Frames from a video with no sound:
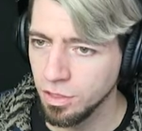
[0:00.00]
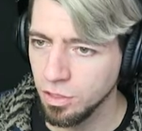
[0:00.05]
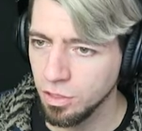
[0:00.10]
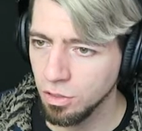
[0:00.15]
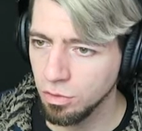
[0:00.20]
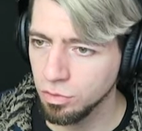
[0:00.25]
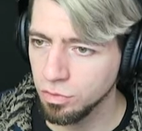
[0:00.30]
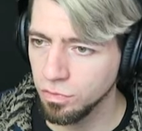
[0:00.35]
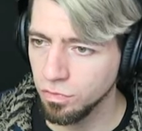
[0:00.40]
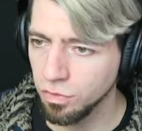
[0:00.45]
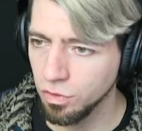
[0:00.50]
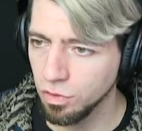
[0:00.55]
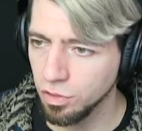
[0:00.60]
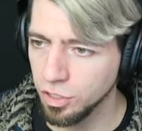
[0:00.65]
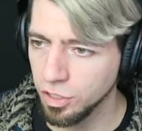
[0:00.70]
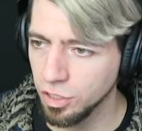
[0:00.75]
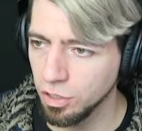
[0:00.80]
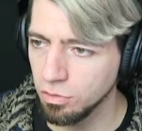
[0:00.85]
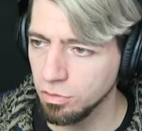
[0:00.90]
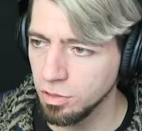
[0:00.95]
The ocean floor
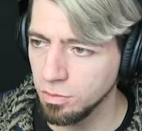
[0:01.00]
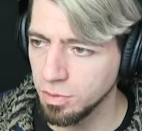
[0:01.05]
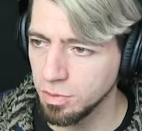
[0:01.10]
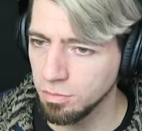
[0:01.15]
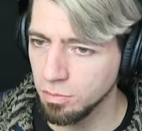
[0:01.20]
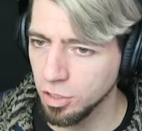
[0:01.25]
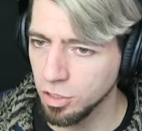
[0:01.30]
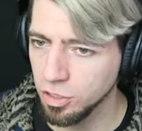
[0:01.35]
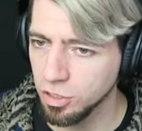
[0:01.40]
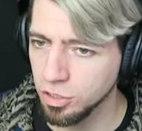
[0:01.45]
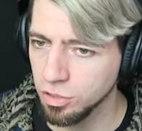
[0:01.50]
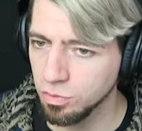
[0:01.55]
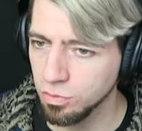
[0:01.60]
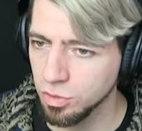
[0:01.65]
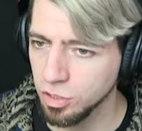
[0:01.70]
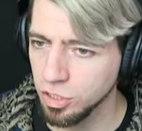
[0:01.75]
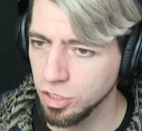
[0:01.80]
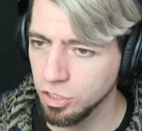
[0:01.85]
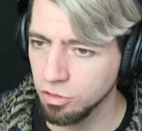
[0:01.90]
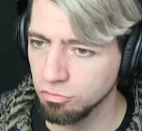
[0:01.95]
can only be monitored
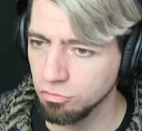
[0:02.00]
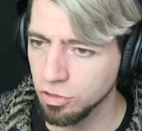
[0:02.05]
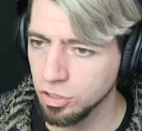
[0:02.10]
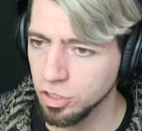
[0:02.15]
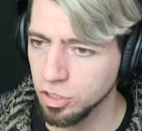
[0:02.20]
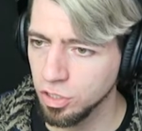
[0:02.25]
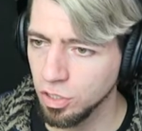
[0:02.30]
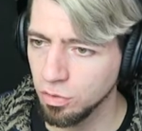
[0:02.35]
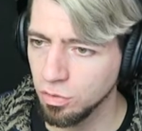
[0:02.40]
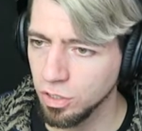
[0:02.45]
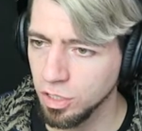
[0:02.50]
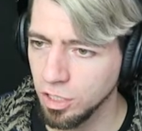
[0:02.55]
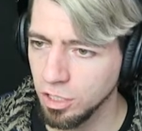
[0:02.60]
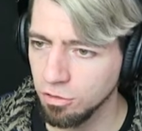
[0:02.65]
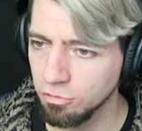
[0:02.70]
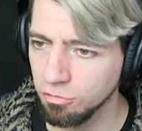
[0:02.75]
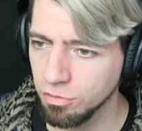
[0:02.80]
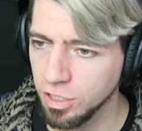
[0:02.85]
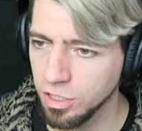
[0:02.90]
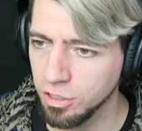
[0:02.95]
with Shinra's
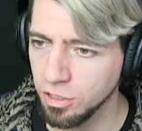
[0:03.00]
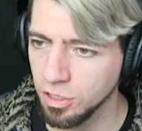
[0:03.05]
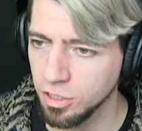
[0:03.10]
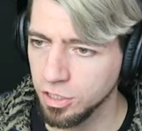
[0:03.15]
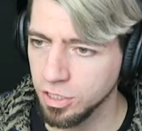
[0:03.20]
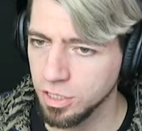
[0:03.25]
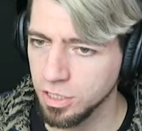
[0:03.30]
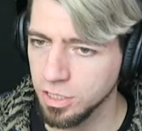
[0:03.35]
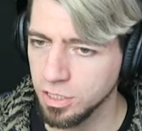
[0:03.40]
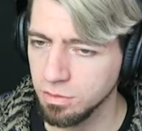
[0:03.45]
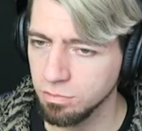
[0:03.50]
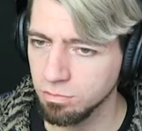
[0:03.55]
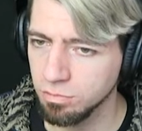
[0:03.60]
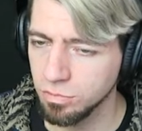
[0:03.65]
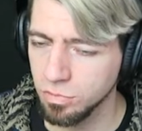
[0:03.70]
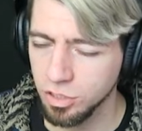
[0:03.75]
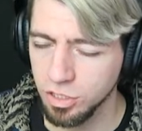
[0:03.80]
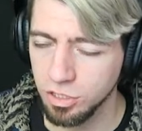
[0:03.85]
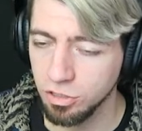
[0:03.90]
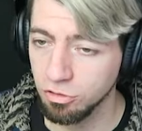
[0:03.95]
sonar radar system
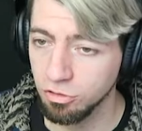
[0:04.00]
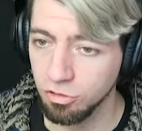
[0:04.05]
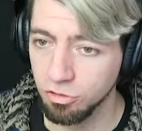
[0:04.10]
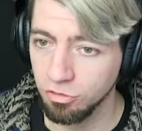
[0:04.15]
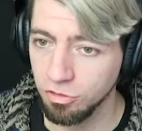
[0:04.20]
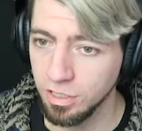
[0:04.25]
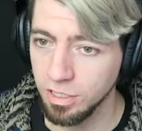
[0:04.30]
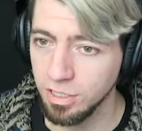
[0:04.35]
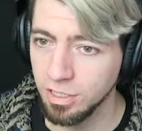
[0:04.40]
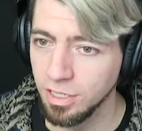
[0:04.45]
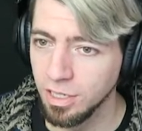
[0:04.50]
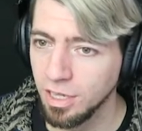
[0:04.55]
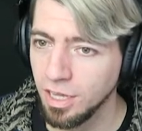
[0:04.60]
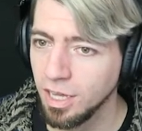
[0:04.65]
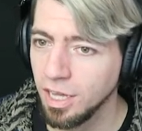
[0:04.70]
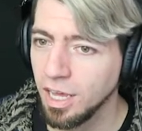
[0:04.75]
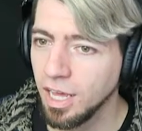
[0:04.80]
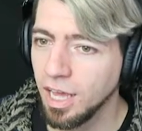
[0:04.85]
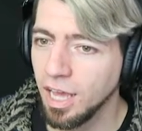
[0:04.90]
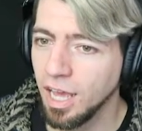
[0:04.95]
screen.
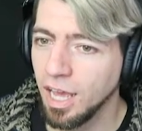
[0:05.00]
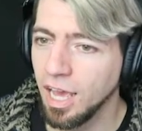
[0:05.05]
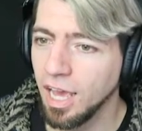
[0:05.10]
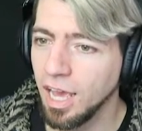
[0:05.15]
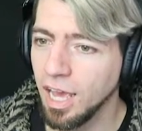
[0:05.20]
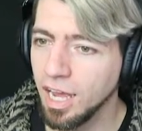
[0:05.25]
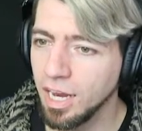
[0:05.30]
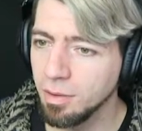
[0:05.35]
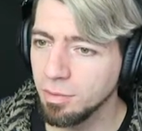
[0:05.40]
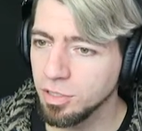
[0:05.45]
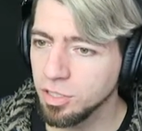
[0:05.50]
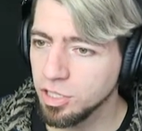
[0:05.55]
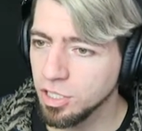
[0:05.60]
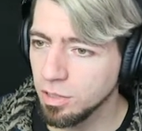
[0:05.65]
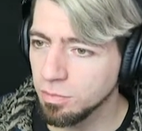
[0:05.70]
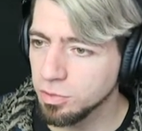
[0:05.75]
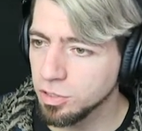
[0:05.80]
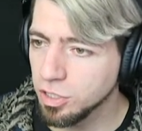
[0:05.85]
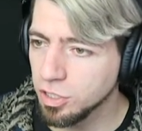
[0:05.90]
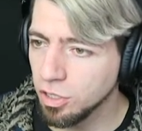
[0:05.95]
Enemy
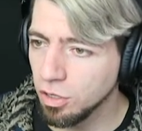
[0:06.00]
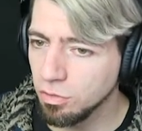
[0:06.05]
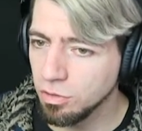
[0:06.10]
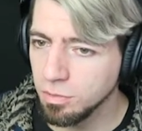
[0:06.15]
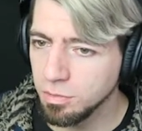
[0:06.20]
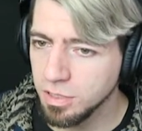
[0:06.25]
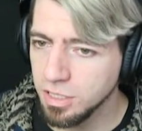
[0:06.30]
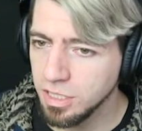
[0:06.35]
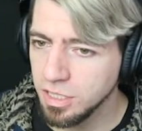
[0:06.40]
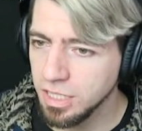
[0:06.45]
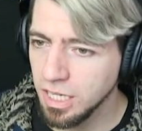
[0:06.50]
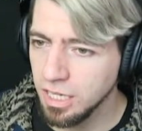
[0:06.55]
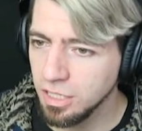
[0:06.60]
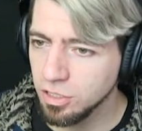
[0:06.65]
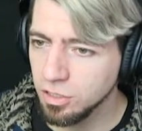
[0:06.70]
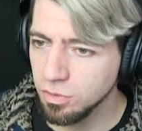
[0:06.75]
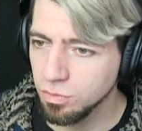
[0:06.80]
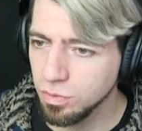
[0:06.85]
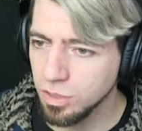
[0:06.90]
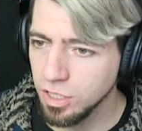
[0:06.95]
subs can only be
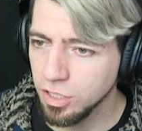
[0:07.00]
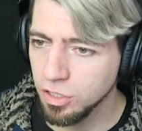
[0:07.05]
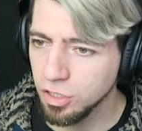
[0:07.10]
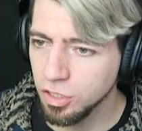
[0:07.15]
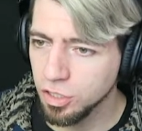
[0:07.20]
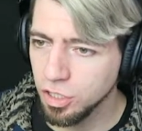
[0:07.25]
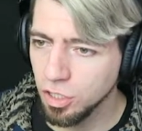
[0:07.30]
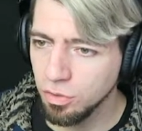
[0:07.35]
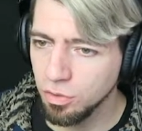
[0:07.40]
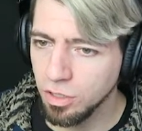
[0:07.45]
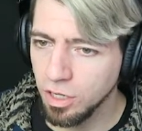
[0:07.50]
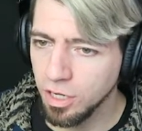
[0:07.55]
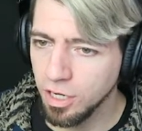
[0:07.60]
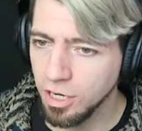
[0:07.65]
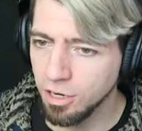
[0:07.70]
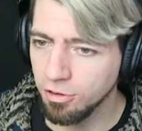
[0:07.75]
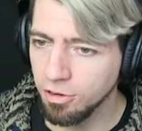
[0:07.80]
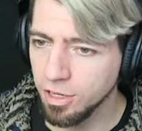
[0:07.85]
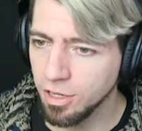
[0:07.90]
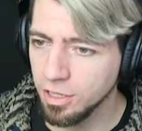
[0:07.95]
detected within the sonar
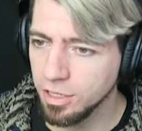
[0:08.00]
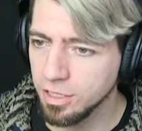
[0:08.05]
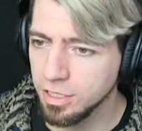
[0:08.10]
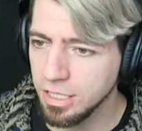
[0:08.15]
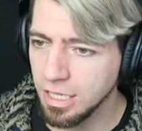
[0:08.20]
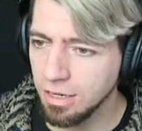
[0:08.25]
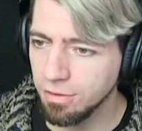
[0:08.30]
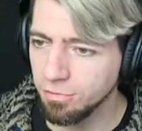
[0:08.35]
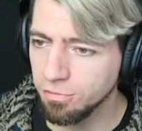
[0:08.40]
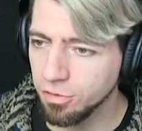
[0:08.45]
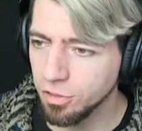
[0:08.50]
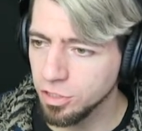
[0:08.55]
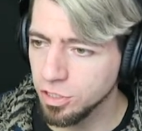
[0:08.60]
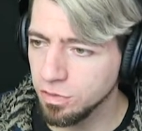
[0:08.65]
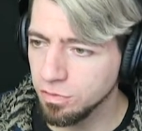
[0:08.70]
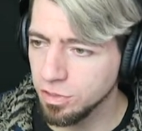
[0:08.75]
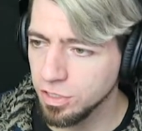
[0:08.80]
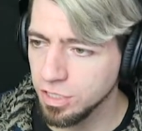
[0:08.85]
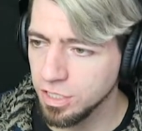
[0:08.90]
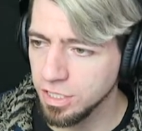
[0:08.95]
area. Get in
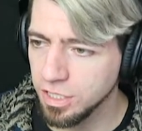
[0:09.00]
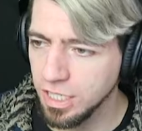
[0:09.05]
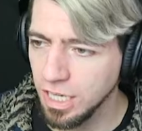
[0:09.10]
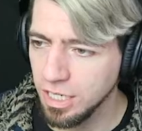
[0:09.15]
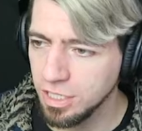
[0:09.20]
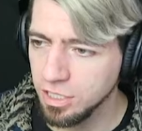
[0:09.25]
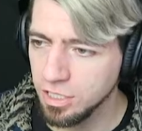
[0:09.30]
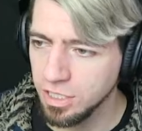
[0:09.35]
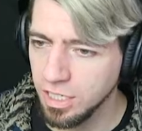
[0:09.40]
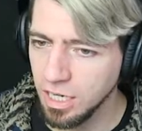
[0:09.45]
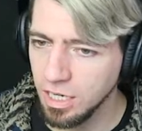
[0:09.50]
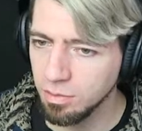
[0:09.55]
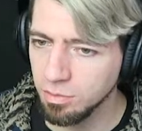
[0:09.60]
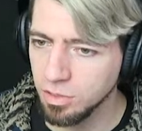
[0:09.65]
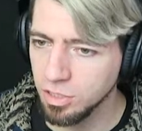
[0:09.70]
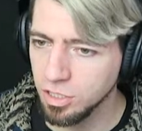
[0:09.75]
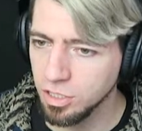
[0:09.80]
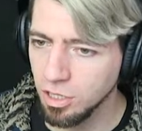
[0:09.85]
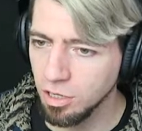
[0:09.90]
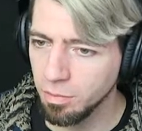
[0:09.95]
front of the detected
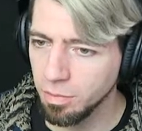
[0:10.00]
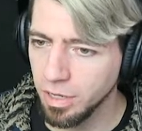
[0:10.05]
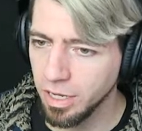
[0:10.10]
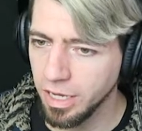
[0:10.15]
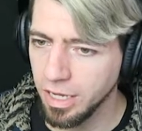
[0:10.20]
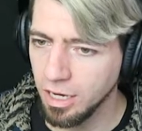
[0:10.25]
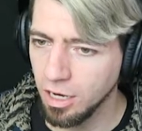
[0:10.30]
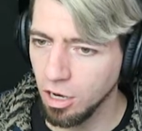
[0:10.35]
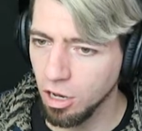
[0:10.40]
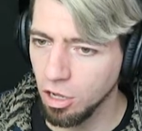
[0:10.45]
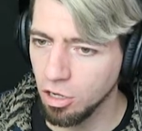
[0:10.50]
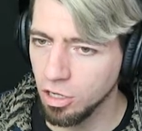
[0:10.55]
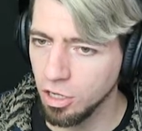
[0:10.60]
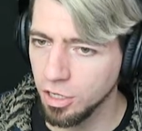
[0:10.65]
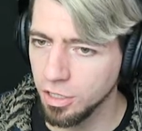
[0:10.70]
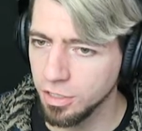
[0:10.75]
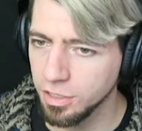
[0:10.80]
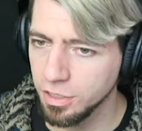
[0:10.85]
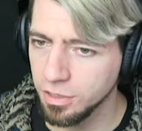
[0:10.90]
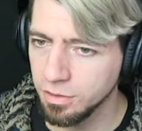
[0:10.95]
enemy sub and lock
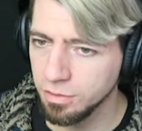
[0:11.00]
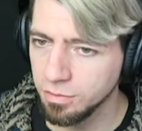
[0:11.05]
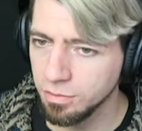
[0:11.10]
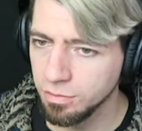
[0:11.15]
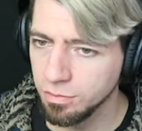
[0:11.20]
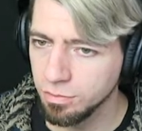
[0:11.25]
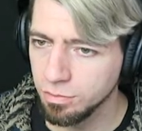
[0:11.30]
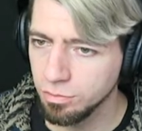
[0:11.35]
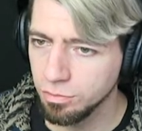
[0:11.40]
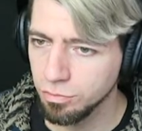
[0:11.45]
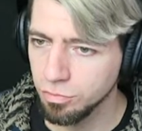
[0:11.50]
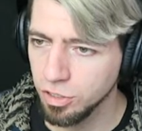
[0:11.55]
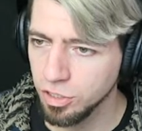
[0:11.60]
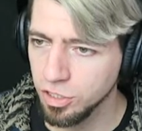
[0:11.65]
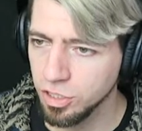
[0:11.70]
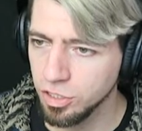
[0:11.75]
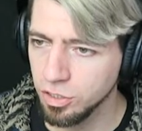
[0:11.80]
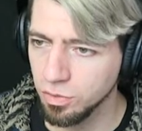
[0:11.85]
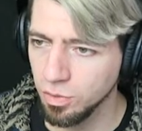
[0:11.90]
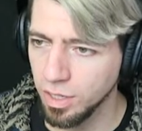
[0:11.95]
on.
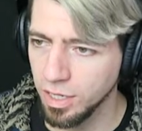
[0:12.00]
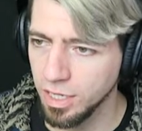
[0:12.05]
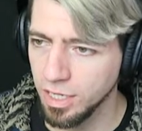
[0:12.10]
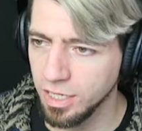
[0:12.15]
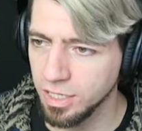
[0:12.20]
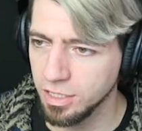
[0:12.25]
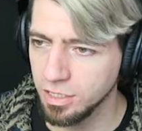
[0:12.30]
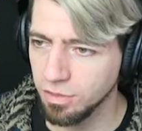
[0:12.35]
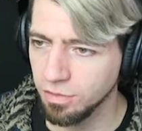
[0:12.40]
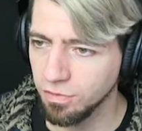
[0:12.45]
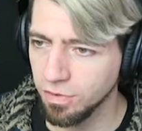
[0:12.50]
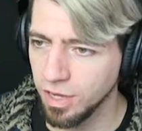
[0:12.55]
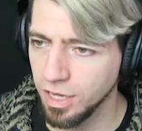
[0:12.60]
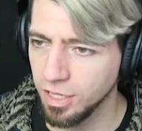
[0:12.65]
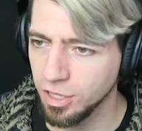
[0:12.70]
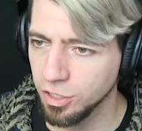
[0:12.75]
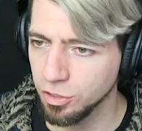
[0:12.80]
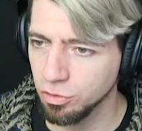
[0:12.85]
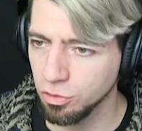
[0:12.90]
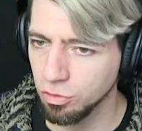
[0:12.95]
Press square to
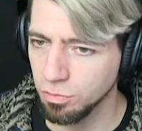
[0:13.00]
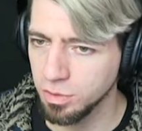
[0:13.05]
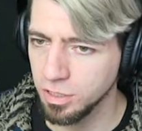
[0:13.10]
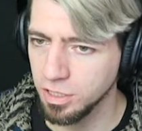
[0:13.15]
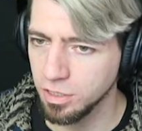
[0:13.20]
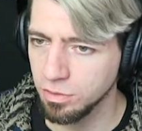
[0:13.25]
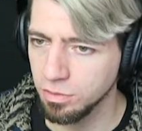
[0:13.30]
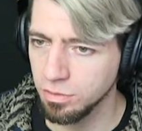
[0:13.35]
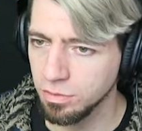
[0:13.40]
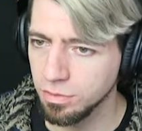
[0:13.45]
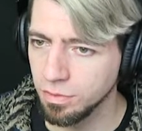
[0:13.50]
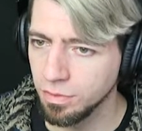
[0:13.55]
fire the torpedo.